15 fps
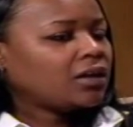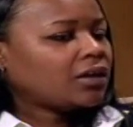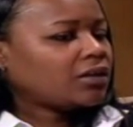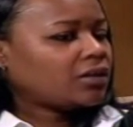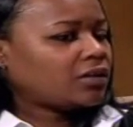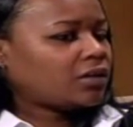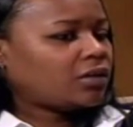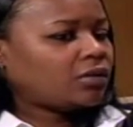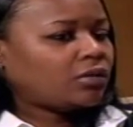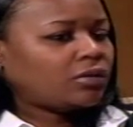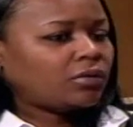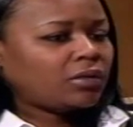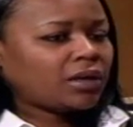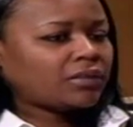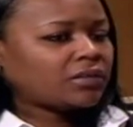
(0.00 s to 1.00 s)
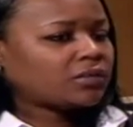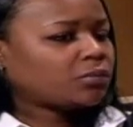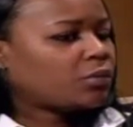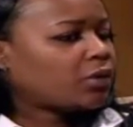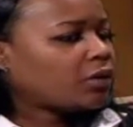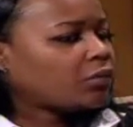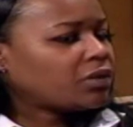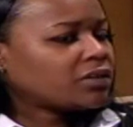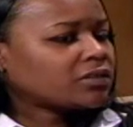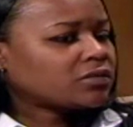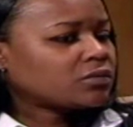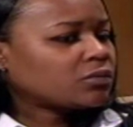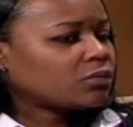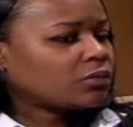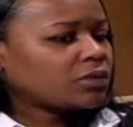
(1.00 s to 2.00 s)
you know, at this point we
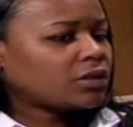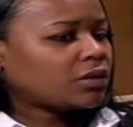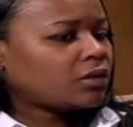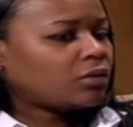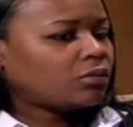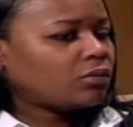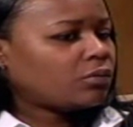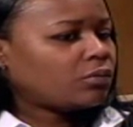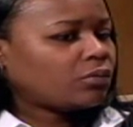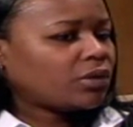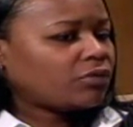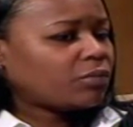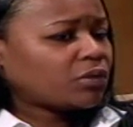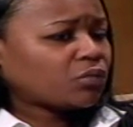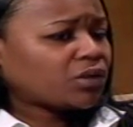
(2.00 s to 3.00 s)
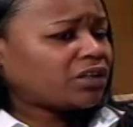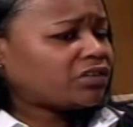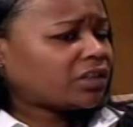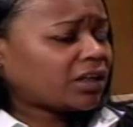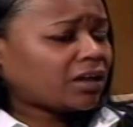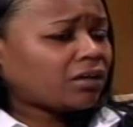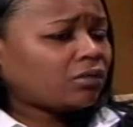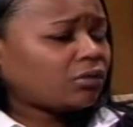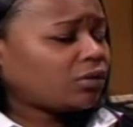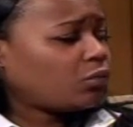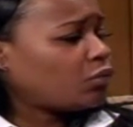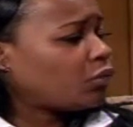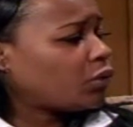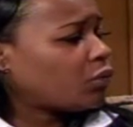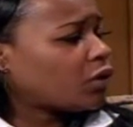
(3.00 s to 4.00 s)
just, you know, we've been reaching out. We,
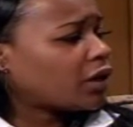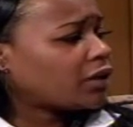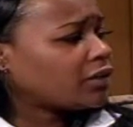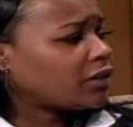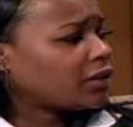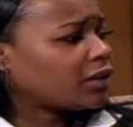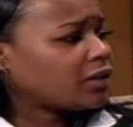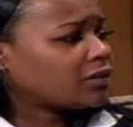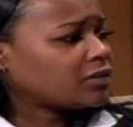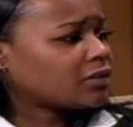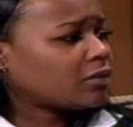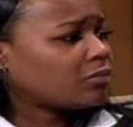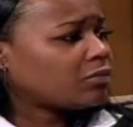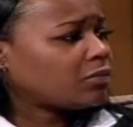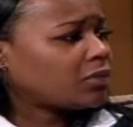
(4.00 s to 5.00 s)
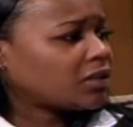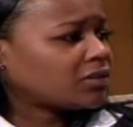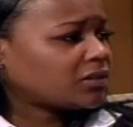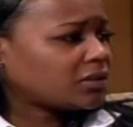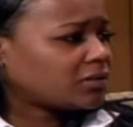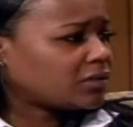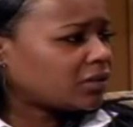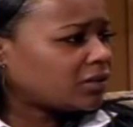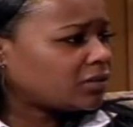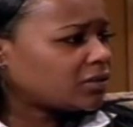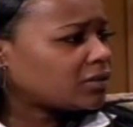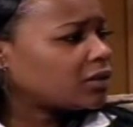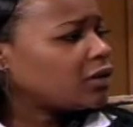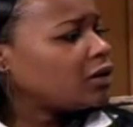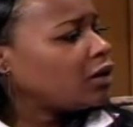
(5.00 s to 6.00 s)
we wanted to get some
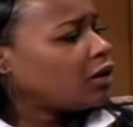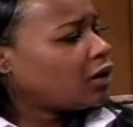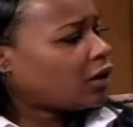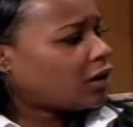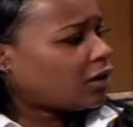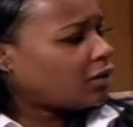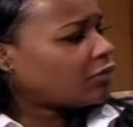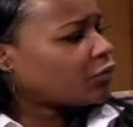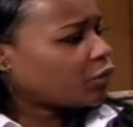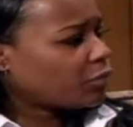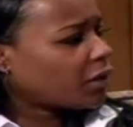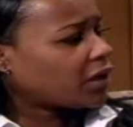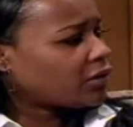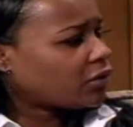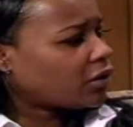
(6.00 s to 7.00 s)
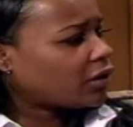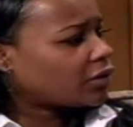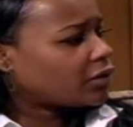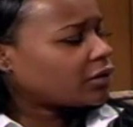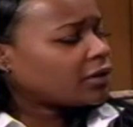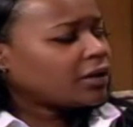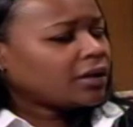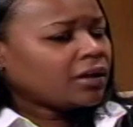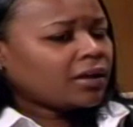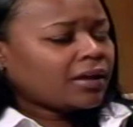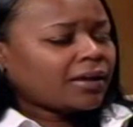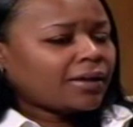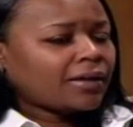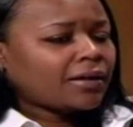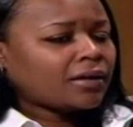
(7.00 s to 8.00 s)
assistance uh, for my daughter
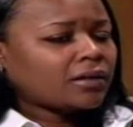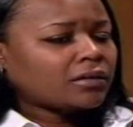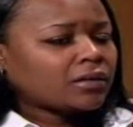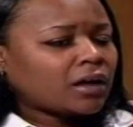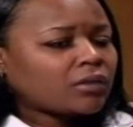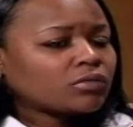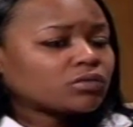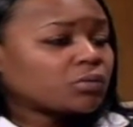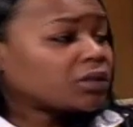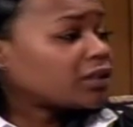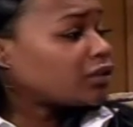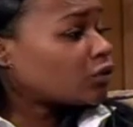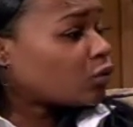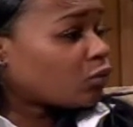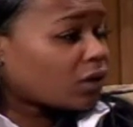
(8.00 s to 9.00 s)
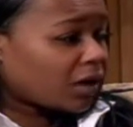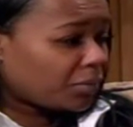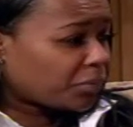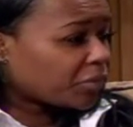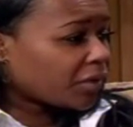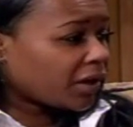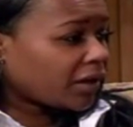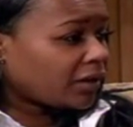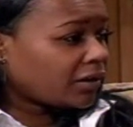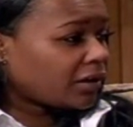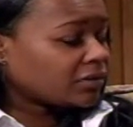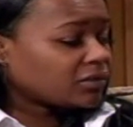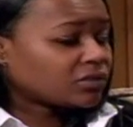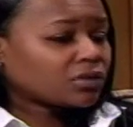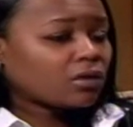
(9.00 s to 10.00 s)
and I was willing to cooperate.
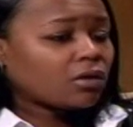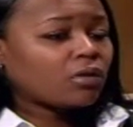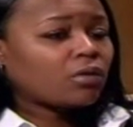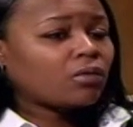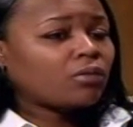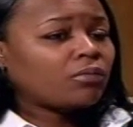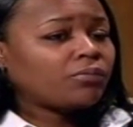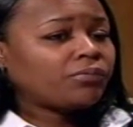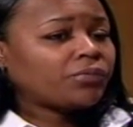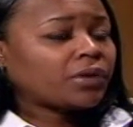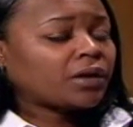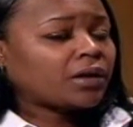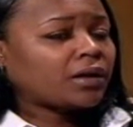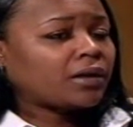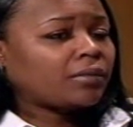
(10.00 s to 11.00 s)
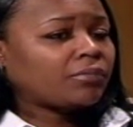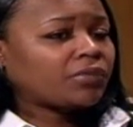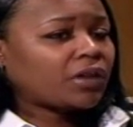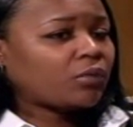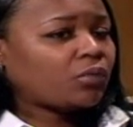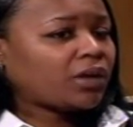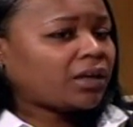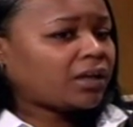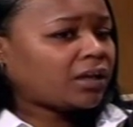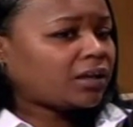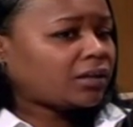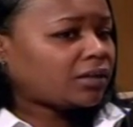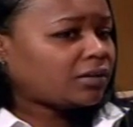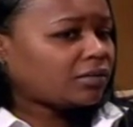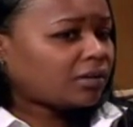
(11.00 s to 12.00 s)
And so um, they went
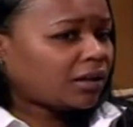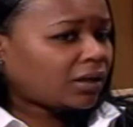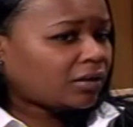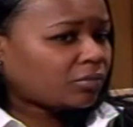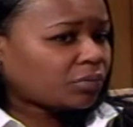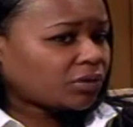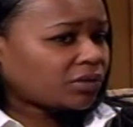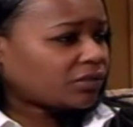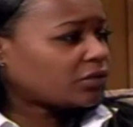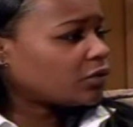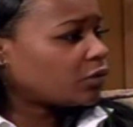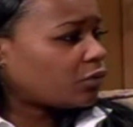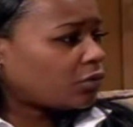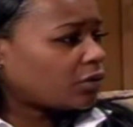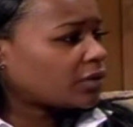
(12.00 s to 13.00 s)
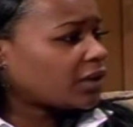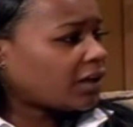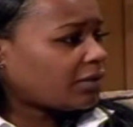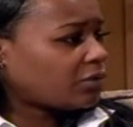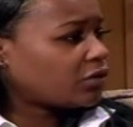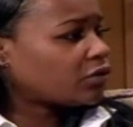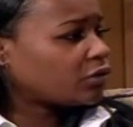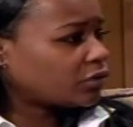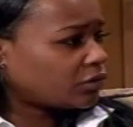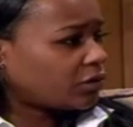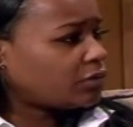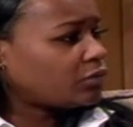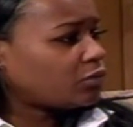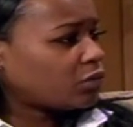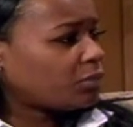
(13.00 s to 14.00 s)
in and, and, petitioned the court to have the
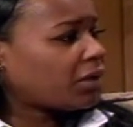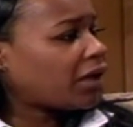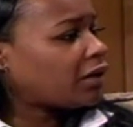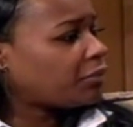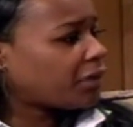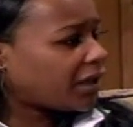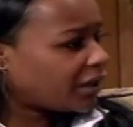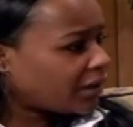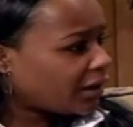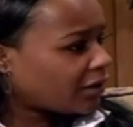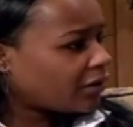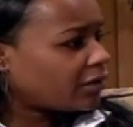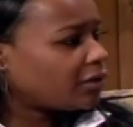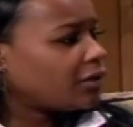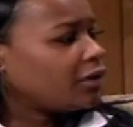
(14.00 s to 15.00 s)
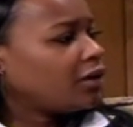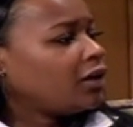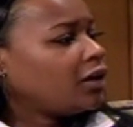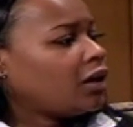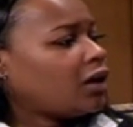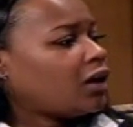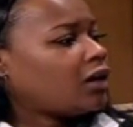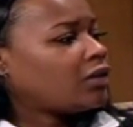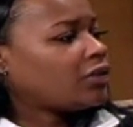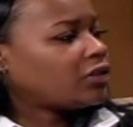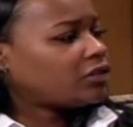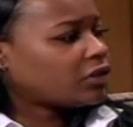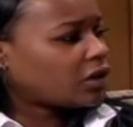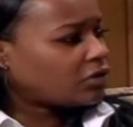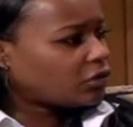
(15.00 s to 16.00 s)
children remain in my care. Uh,
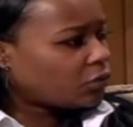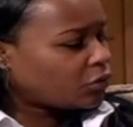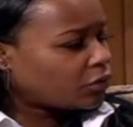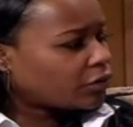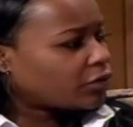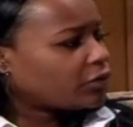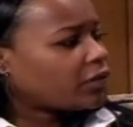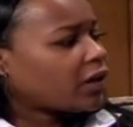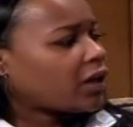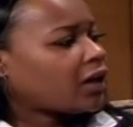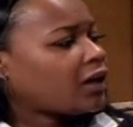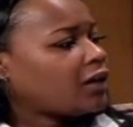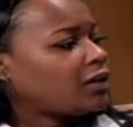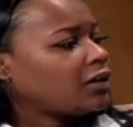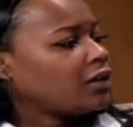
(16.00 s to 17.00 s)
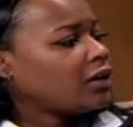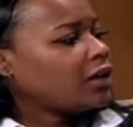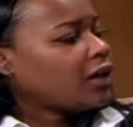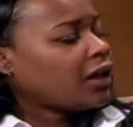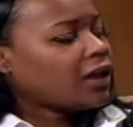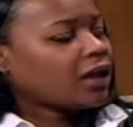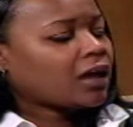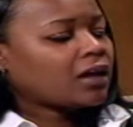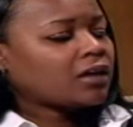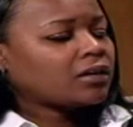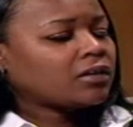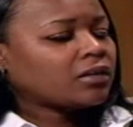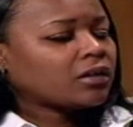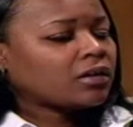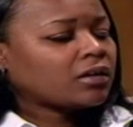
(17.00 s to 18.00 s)
the judge ordered that.
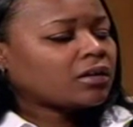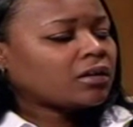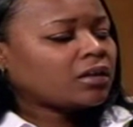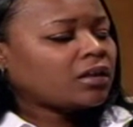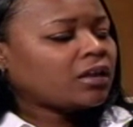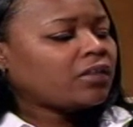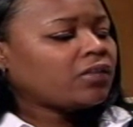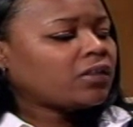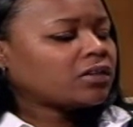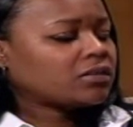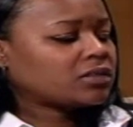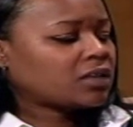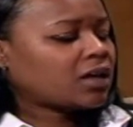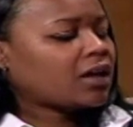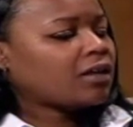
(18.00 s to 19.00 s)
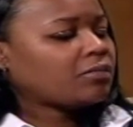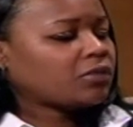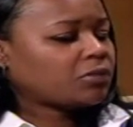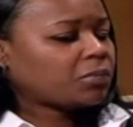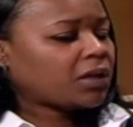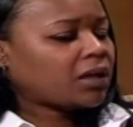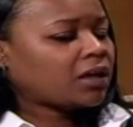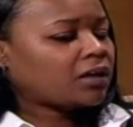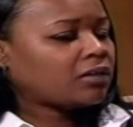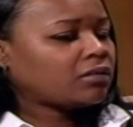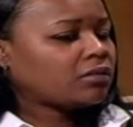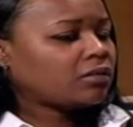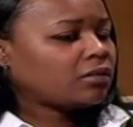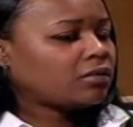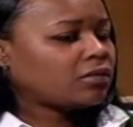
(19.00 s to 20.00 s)
And in this time
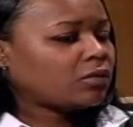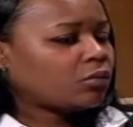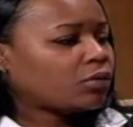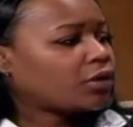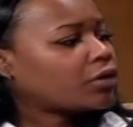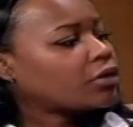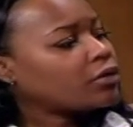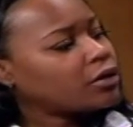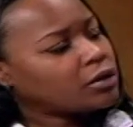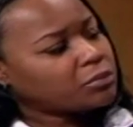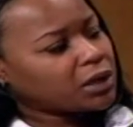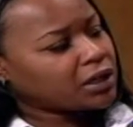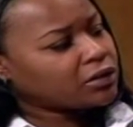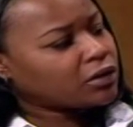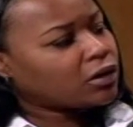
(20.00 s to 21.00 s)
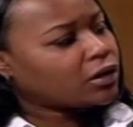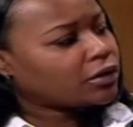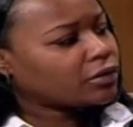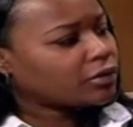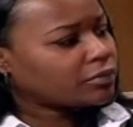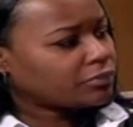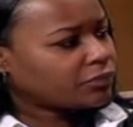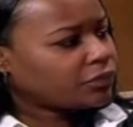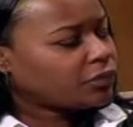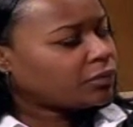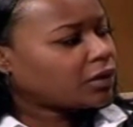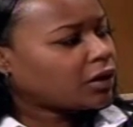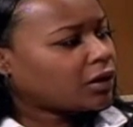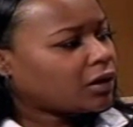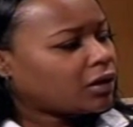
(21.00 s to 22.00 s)
span, the worker and my daughter,
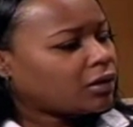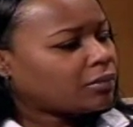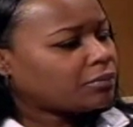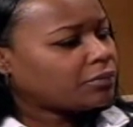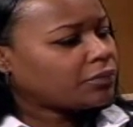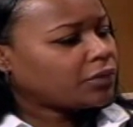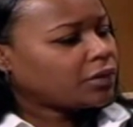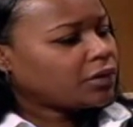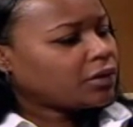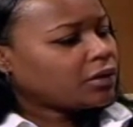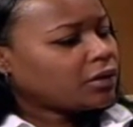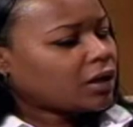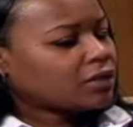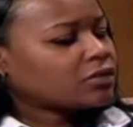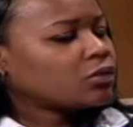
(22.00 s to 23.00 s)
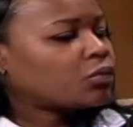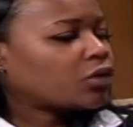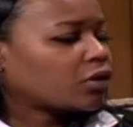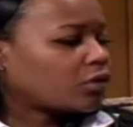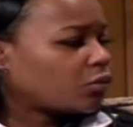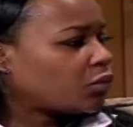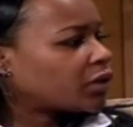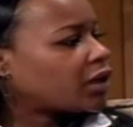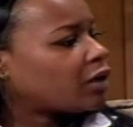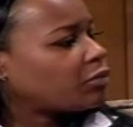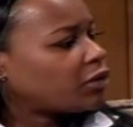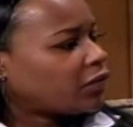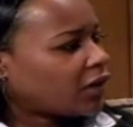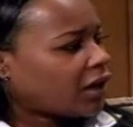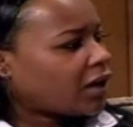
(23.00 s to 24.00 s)
um, as the worker would
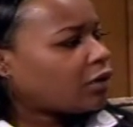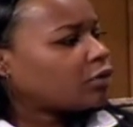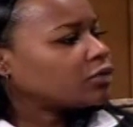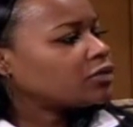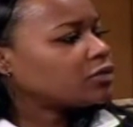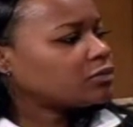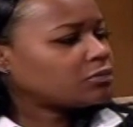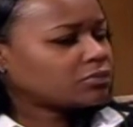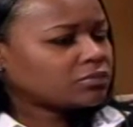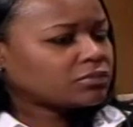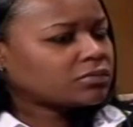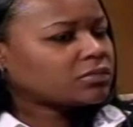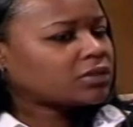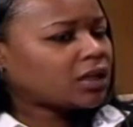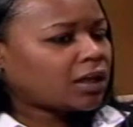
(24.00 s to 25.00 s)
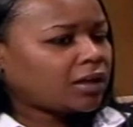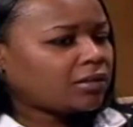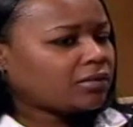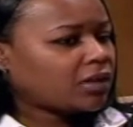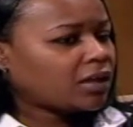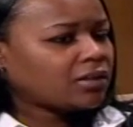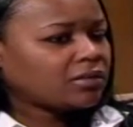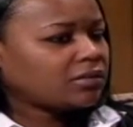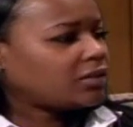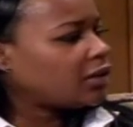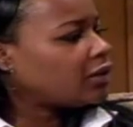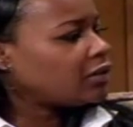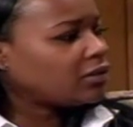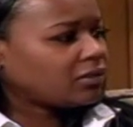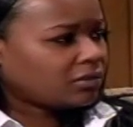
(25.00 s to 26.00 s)
come to the house, they, they
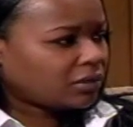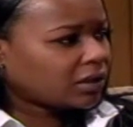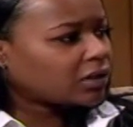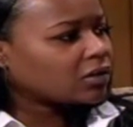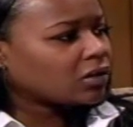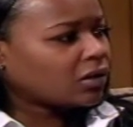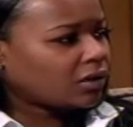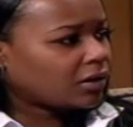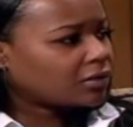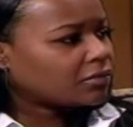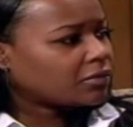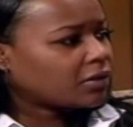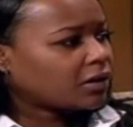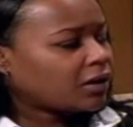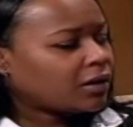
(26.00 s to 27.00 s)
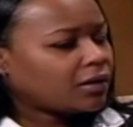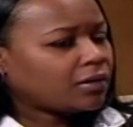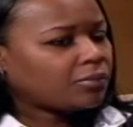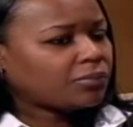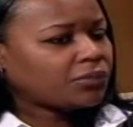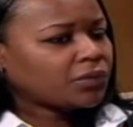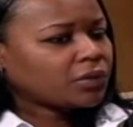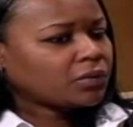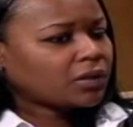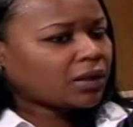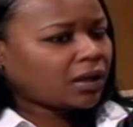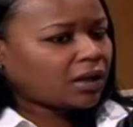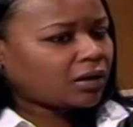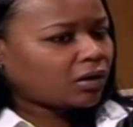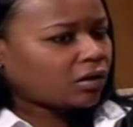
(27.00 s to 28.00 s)
didn't get along. Um,
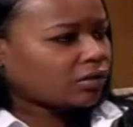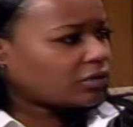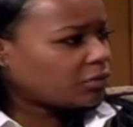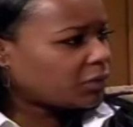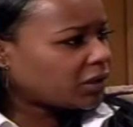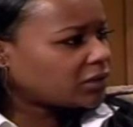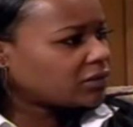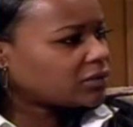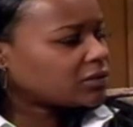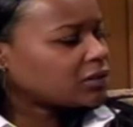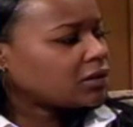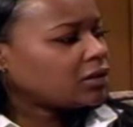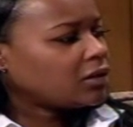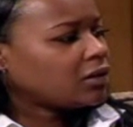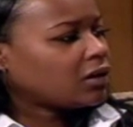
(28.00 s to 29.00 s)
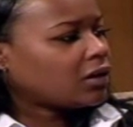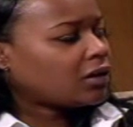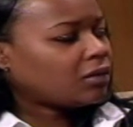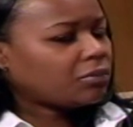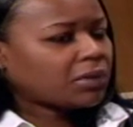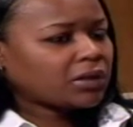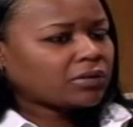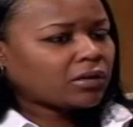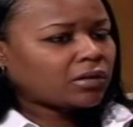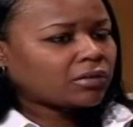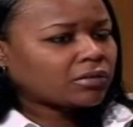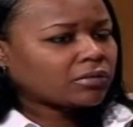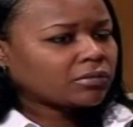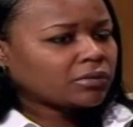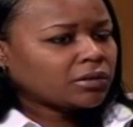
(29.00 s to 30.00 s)
they had arguments. Uh, my
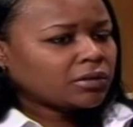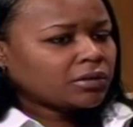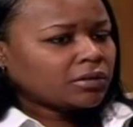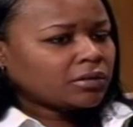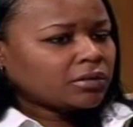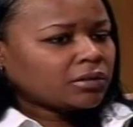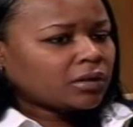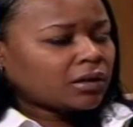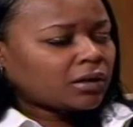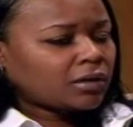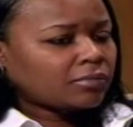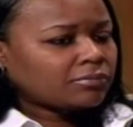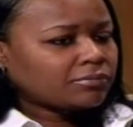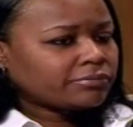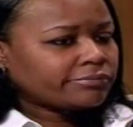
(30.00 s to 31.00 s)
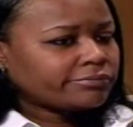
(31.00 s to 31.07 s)
daughter, um,